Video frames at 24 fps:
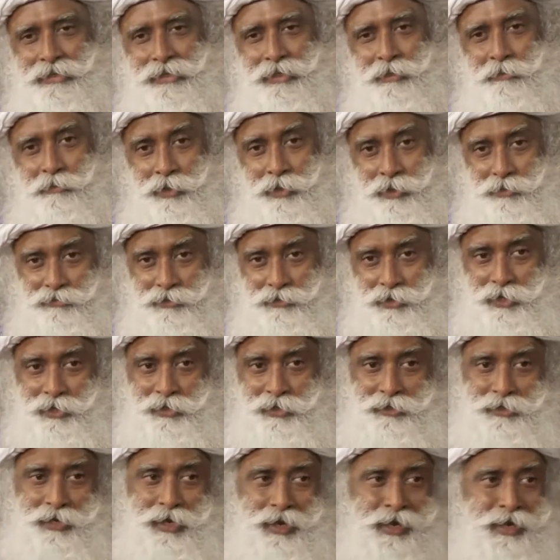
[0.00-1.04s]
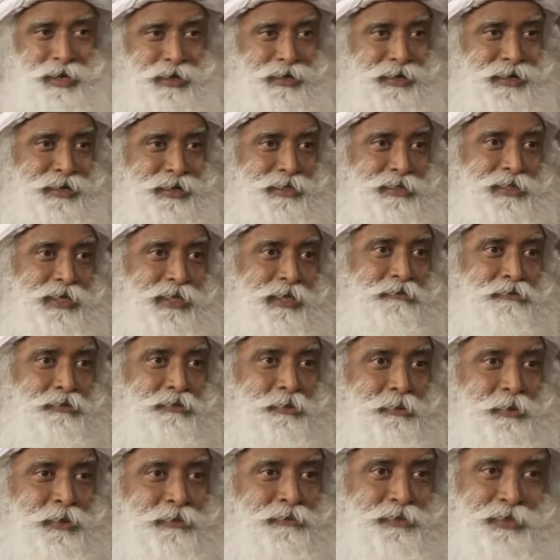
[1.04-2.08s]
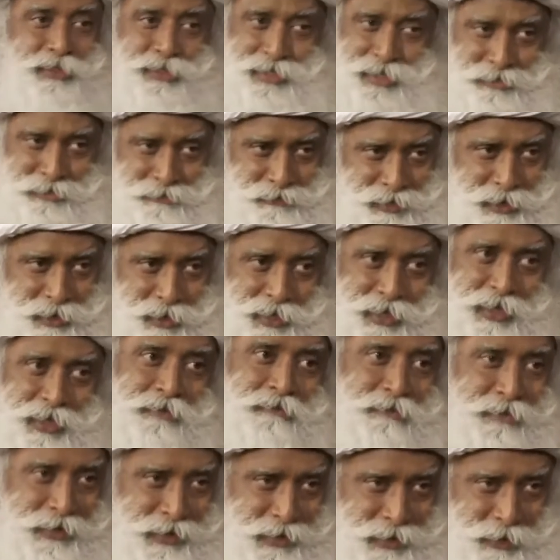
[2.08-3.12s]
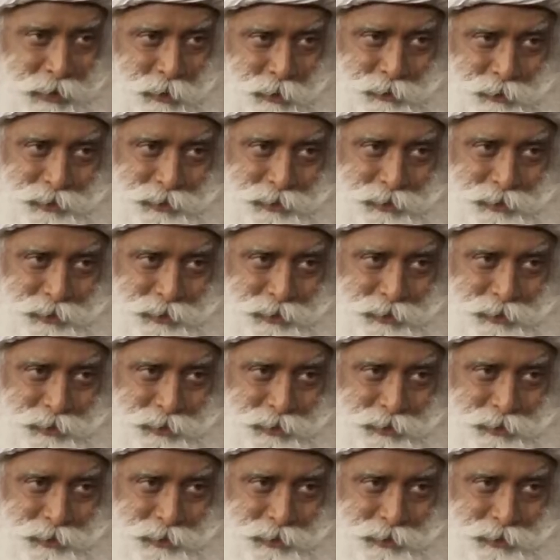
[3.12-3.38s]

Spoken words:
But if an entire day is left to me, which they've not done for a long